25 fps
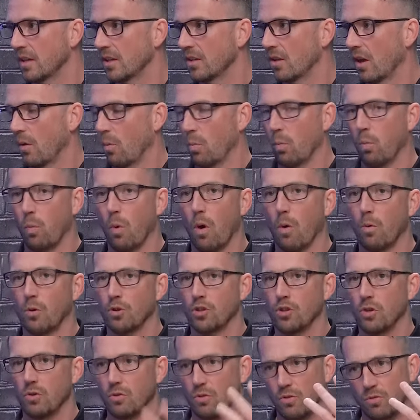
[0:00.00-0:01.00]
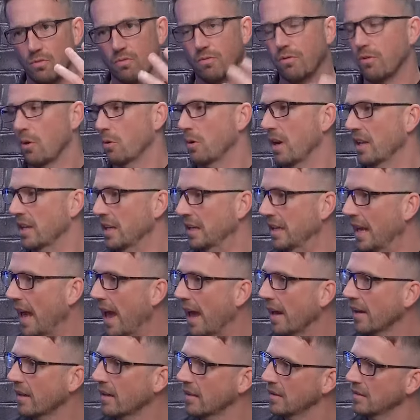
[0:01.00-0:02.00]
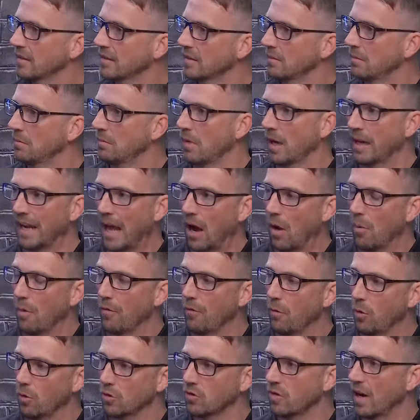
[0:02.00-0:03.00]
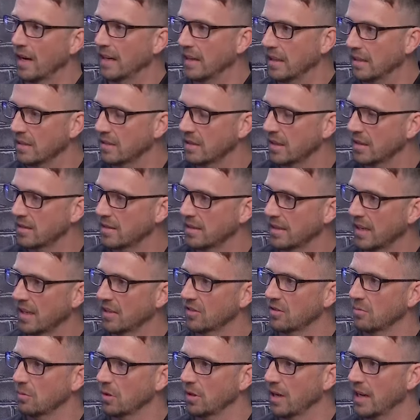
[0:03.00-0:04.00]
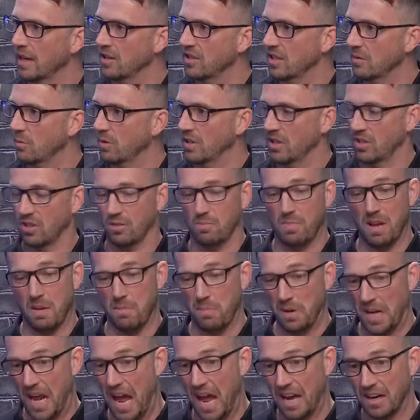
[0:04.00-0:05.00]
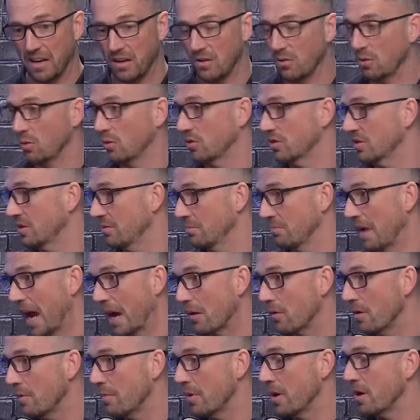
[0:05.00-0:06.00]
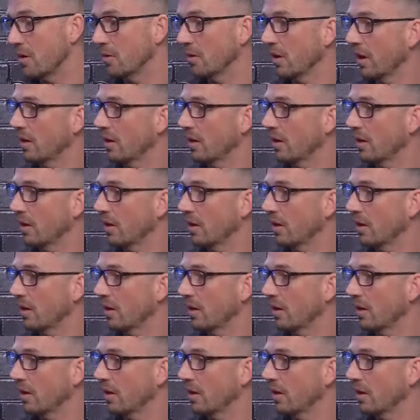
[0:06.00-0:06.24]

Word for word: Like, what would you throw down your neck an hour before training to get some good energy? Would it just be a banana or some Haribo?